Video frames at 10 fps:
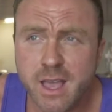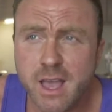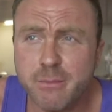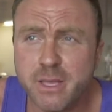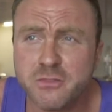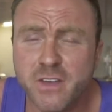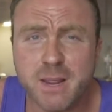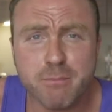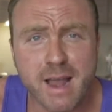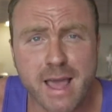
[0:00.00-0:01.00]
It's
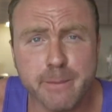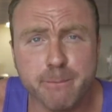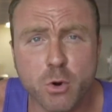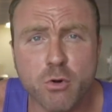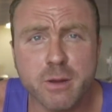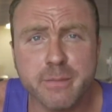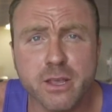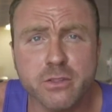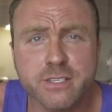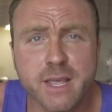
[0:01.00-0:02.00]
fairly bland and boring
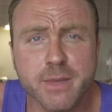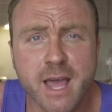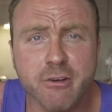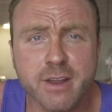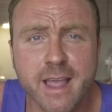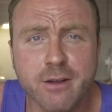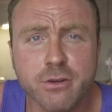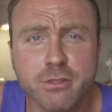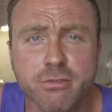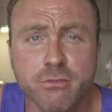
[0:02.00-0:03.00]
being on the same calorie
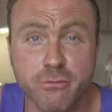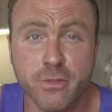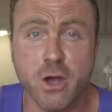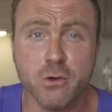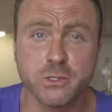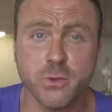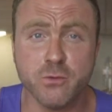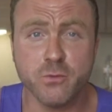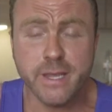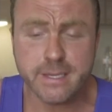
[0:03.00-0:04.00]
count for the whole
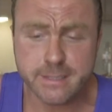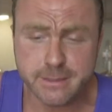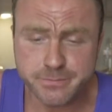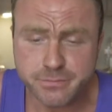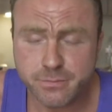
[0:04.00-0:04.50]
12 weeks.